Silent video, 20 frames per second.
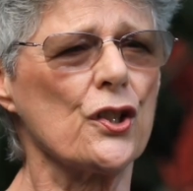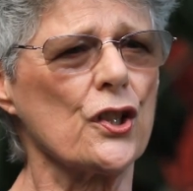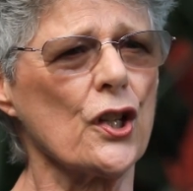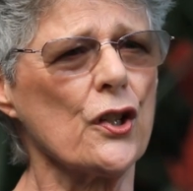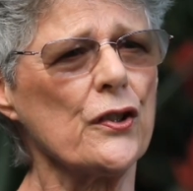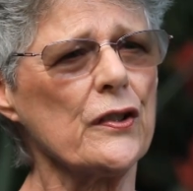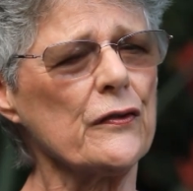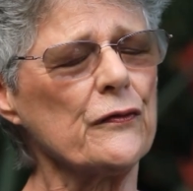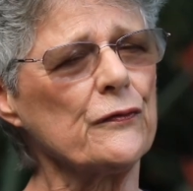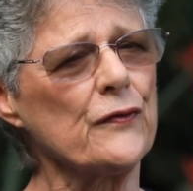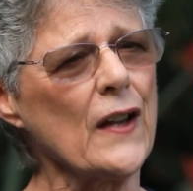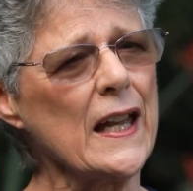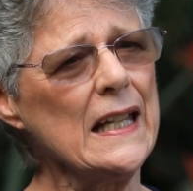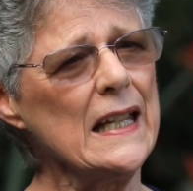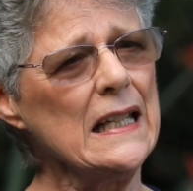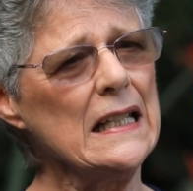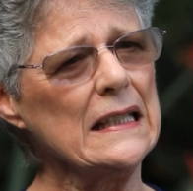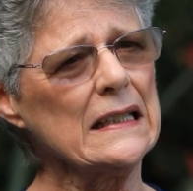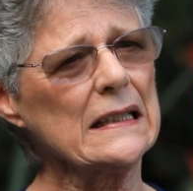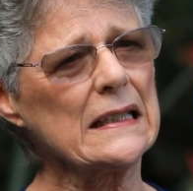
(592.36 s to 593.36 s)
So the
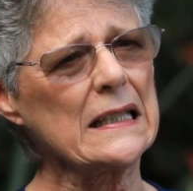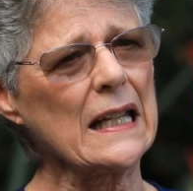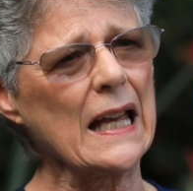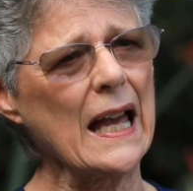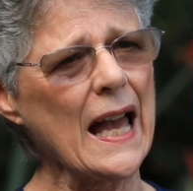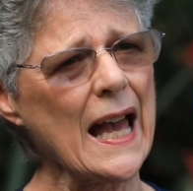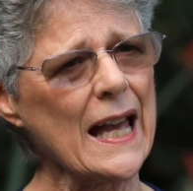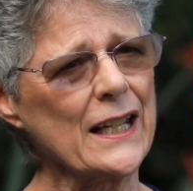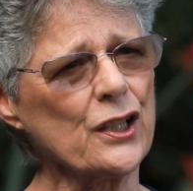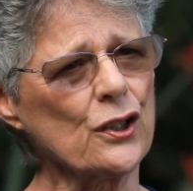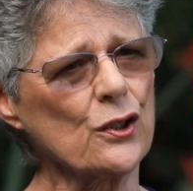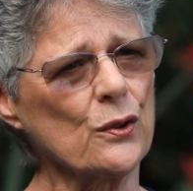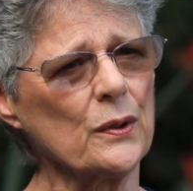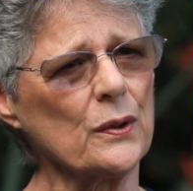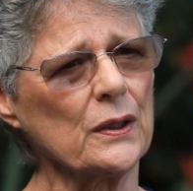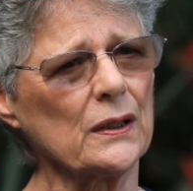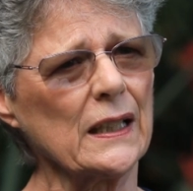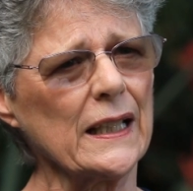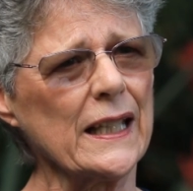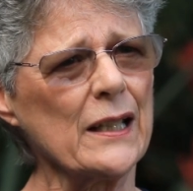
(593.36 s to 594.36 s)
failure to
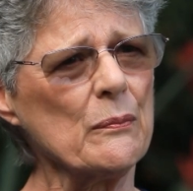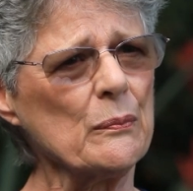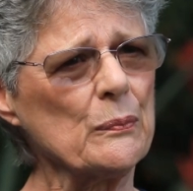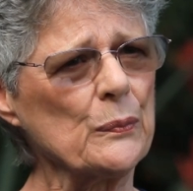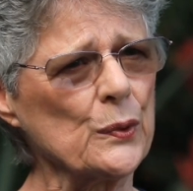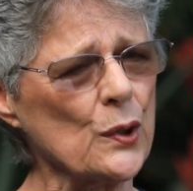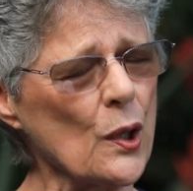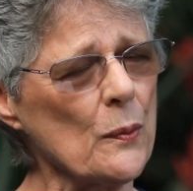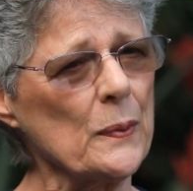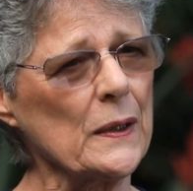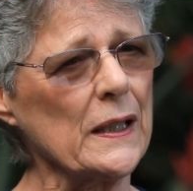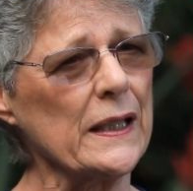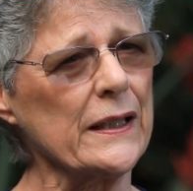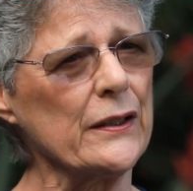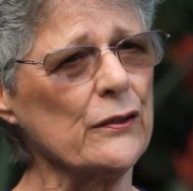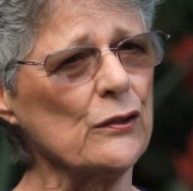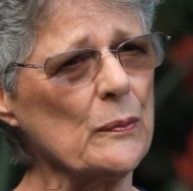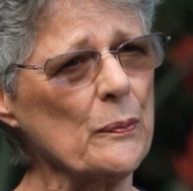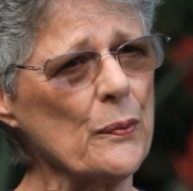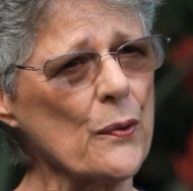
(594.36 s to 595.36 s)
adequately and
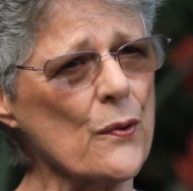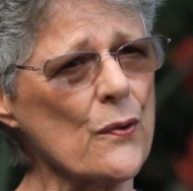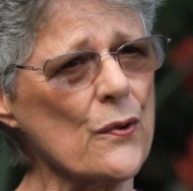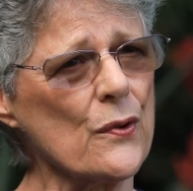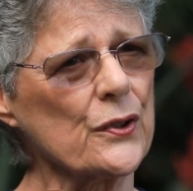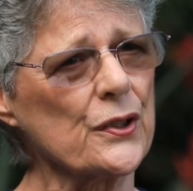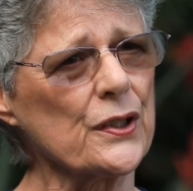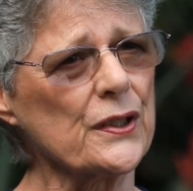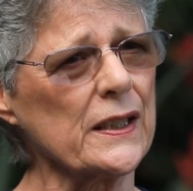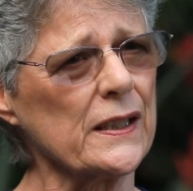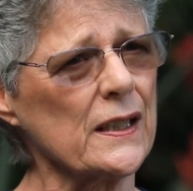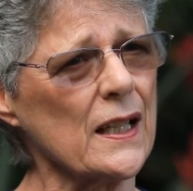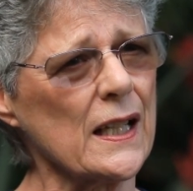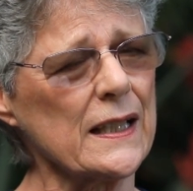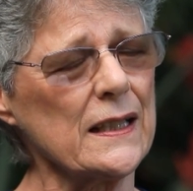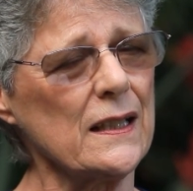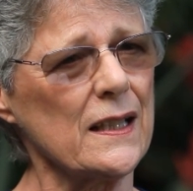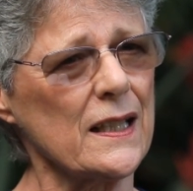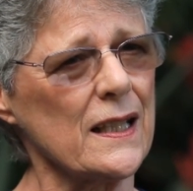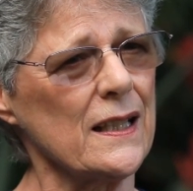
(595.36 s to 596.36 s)
properly report the
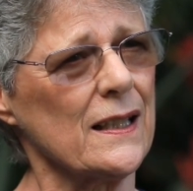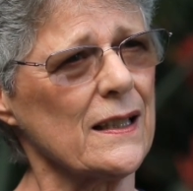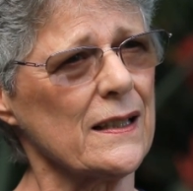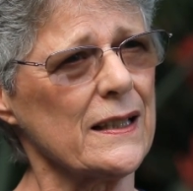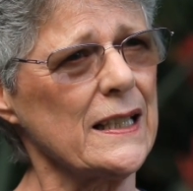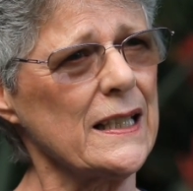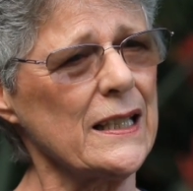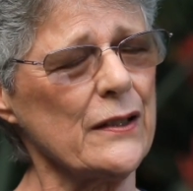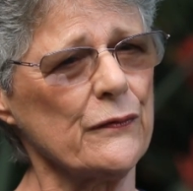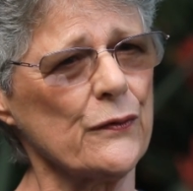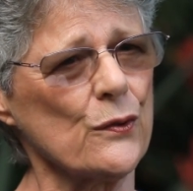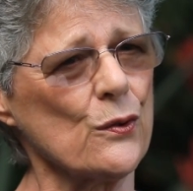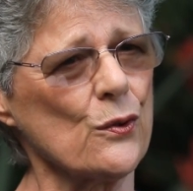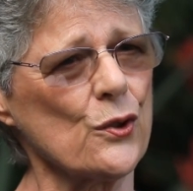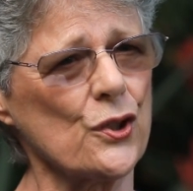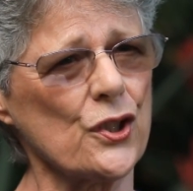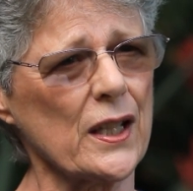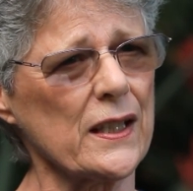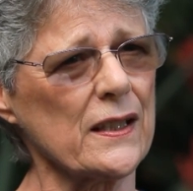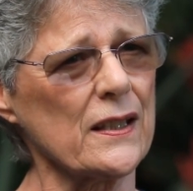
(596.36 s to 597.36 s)

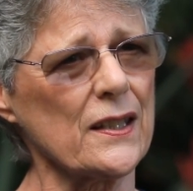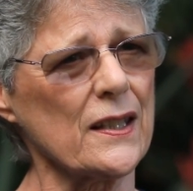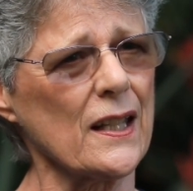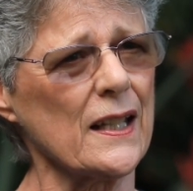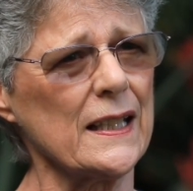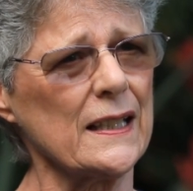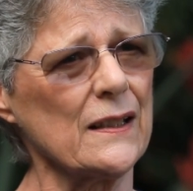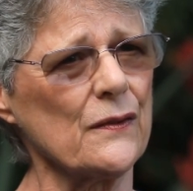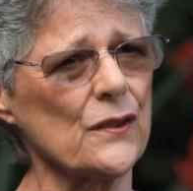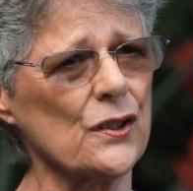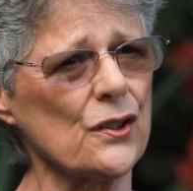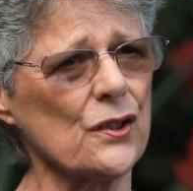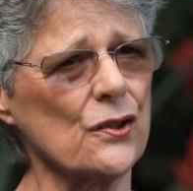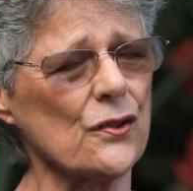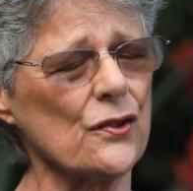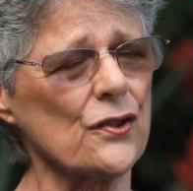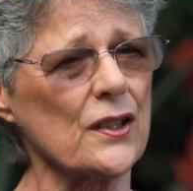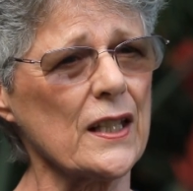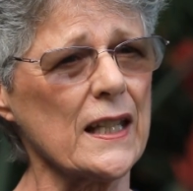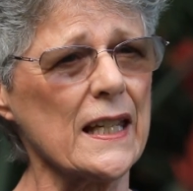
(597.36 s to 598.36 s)
1994 genocide of the
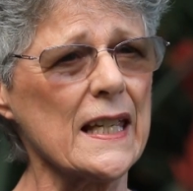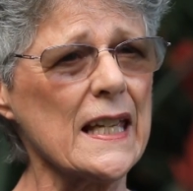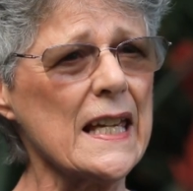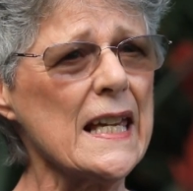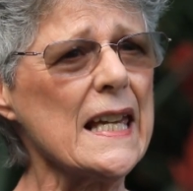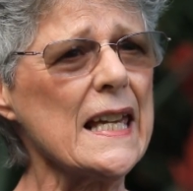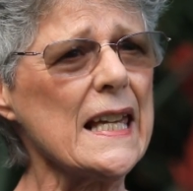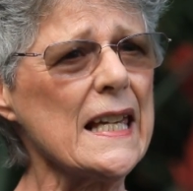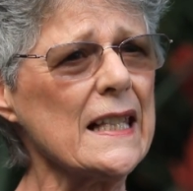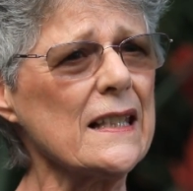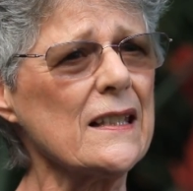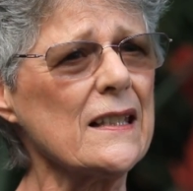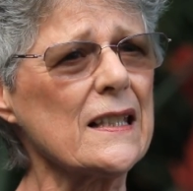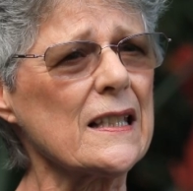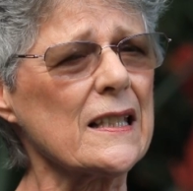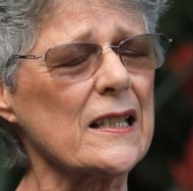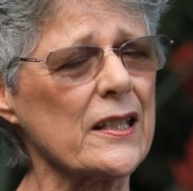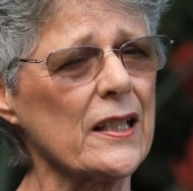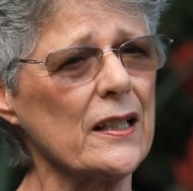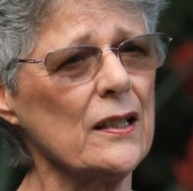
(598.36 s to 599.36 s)
Tutsi is
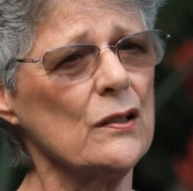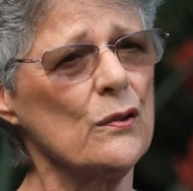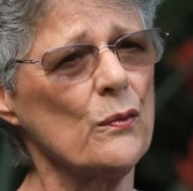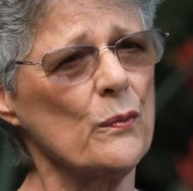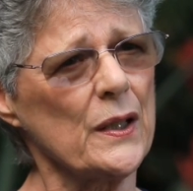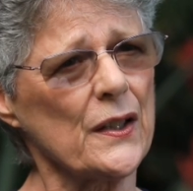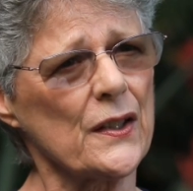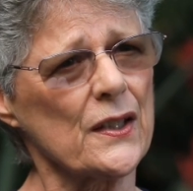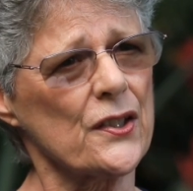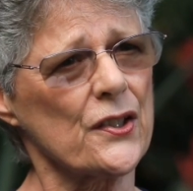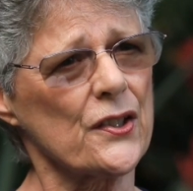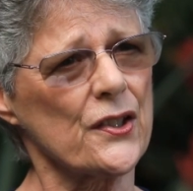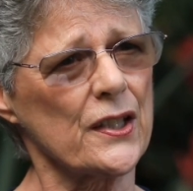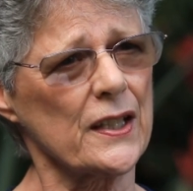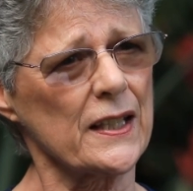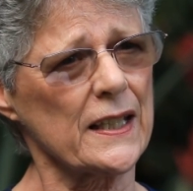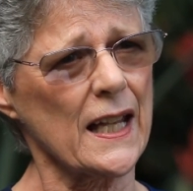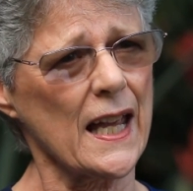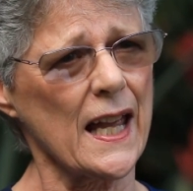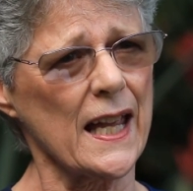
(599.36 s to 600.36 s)
still with us
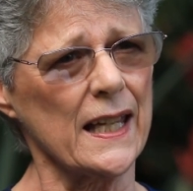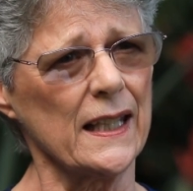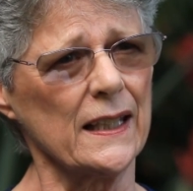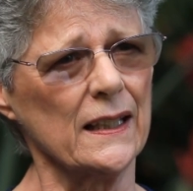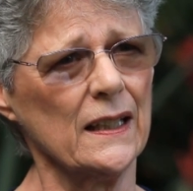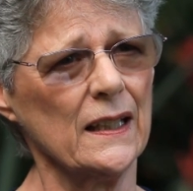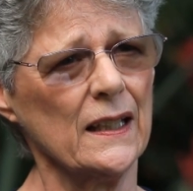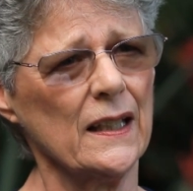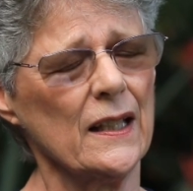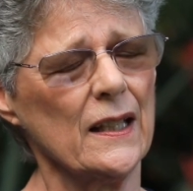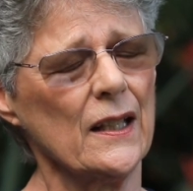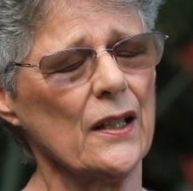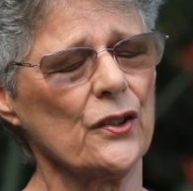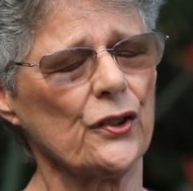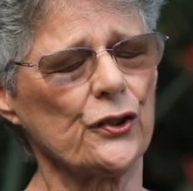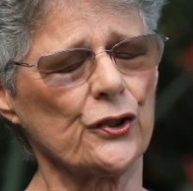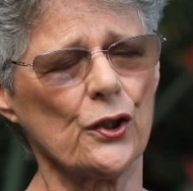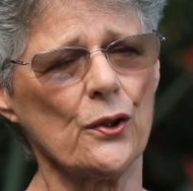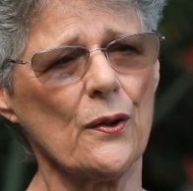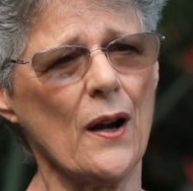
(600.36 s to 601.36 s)
today
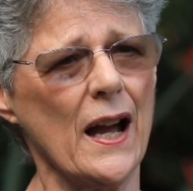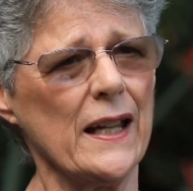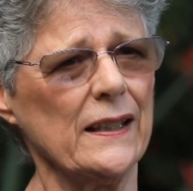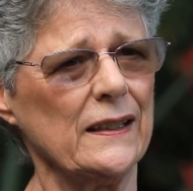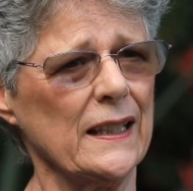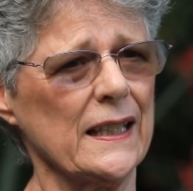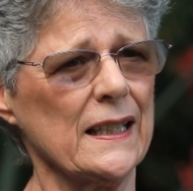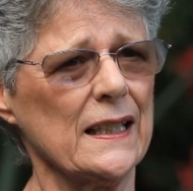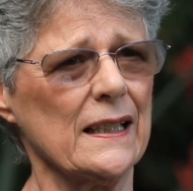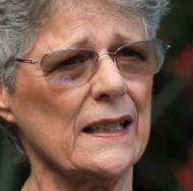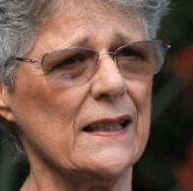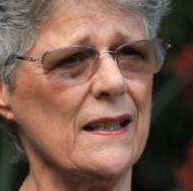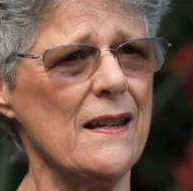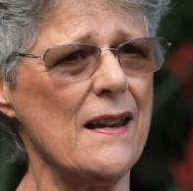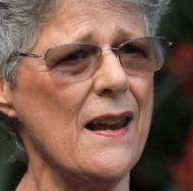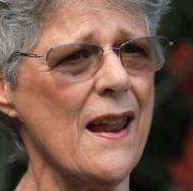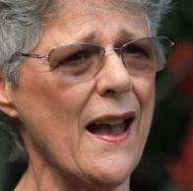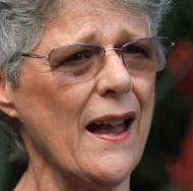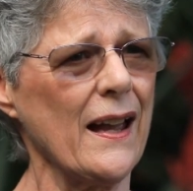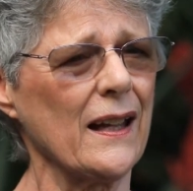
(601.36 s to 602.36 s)
through, I think, a
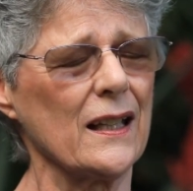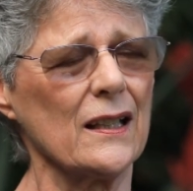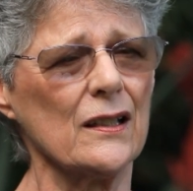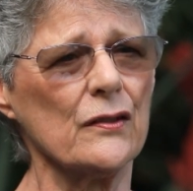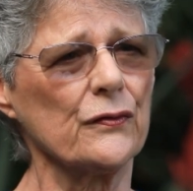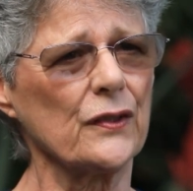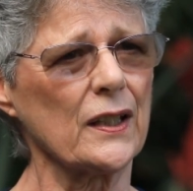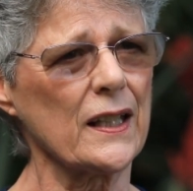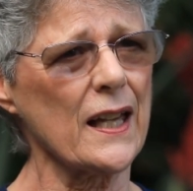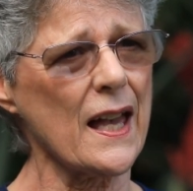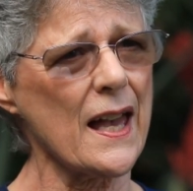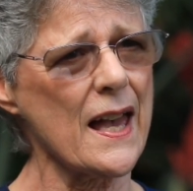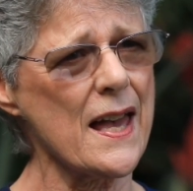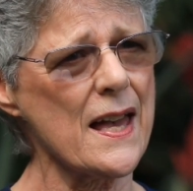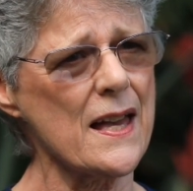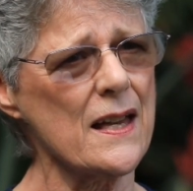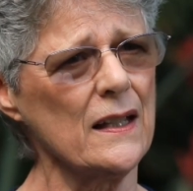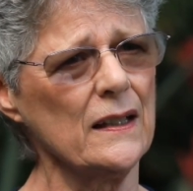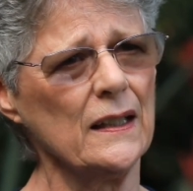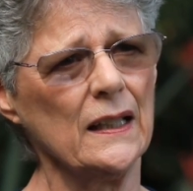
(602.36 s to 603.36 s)
lack of
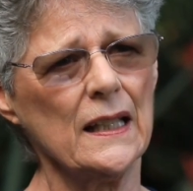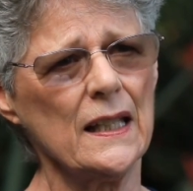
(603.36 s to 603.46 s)
care,